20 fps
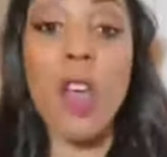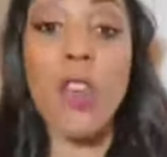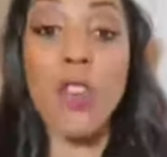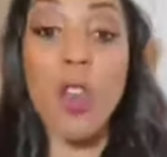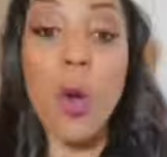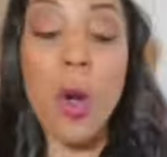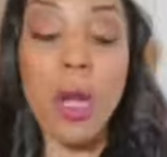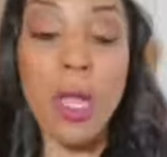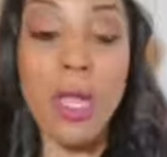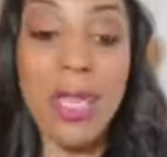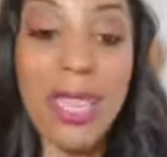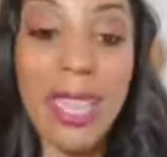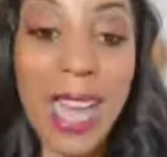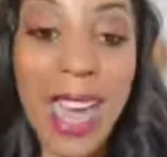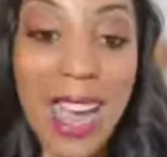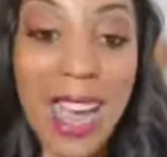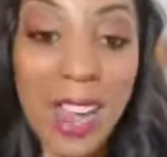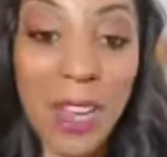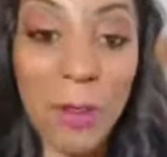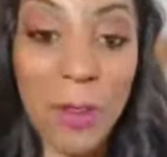your
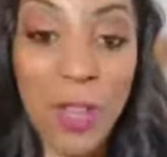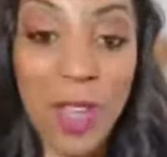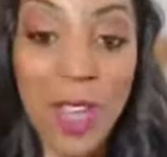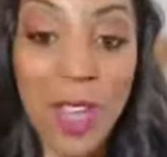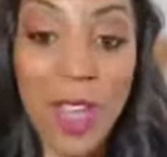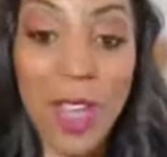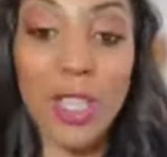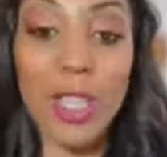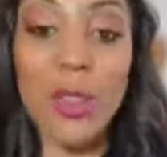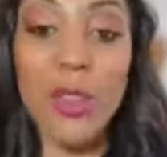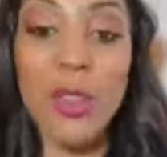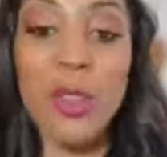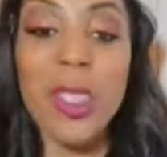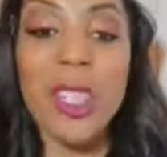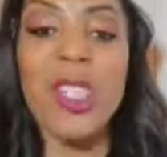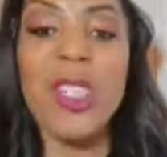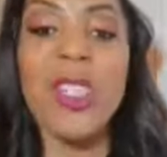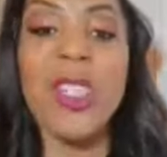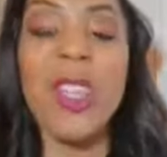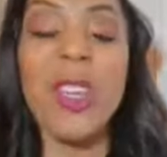life, so you
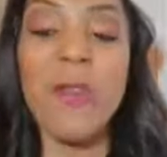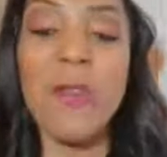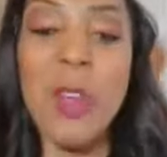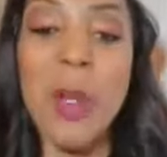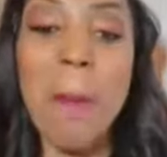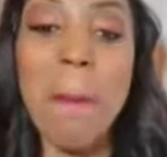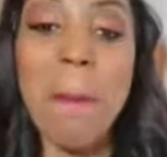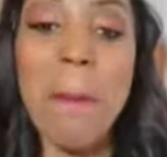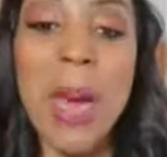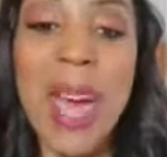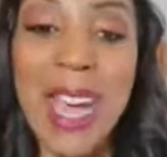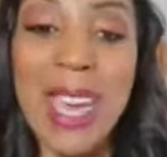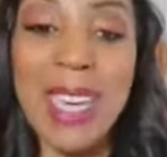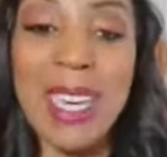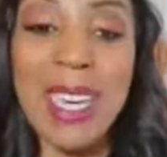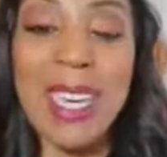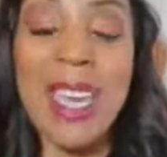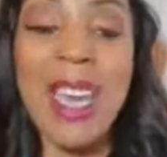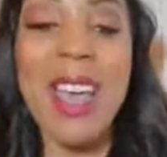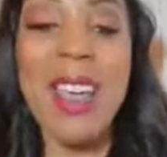can shift your
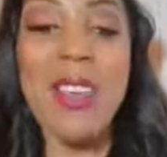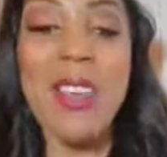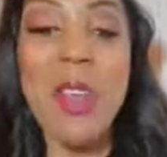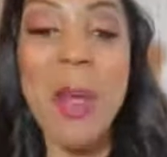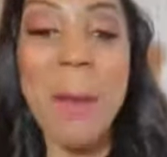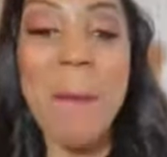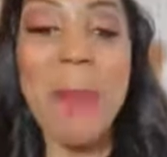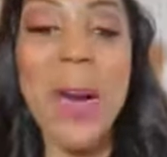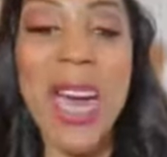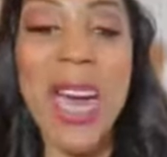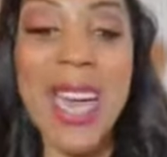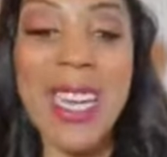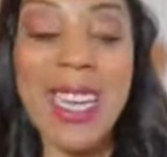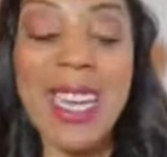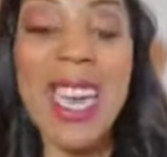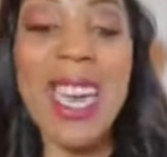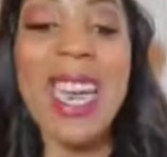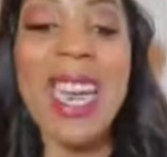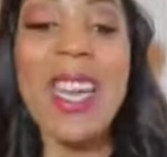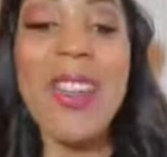mind, your
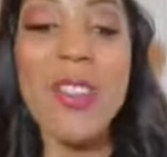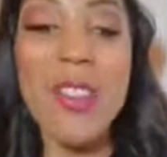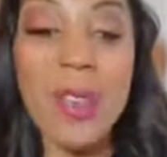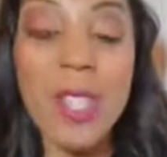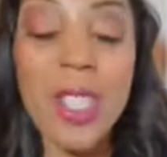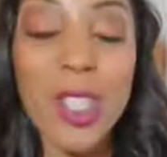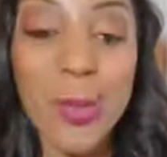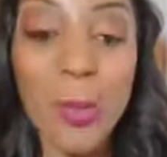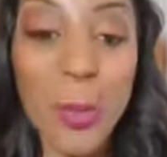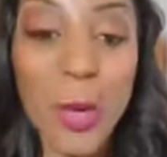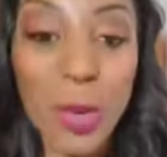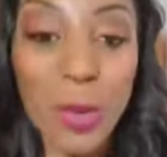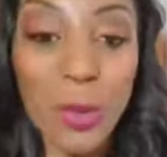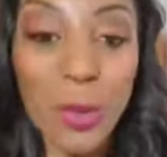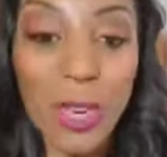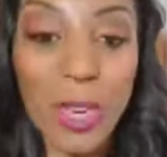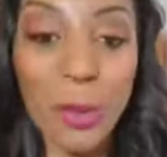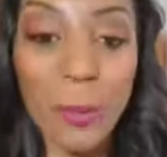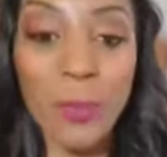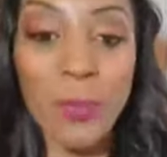body, and your
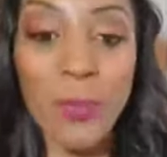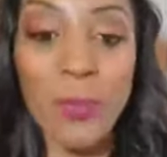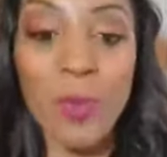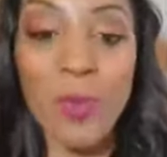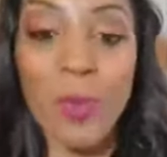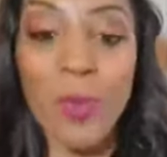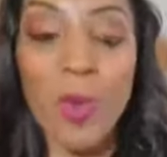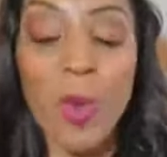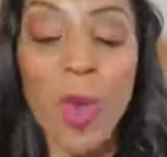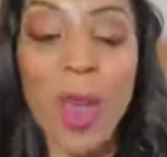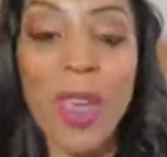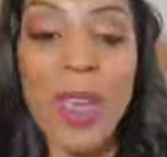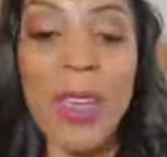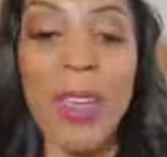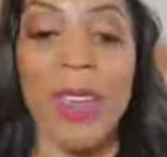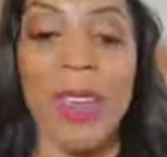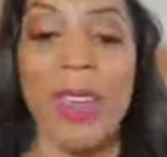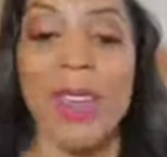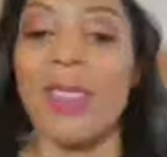spirit, right?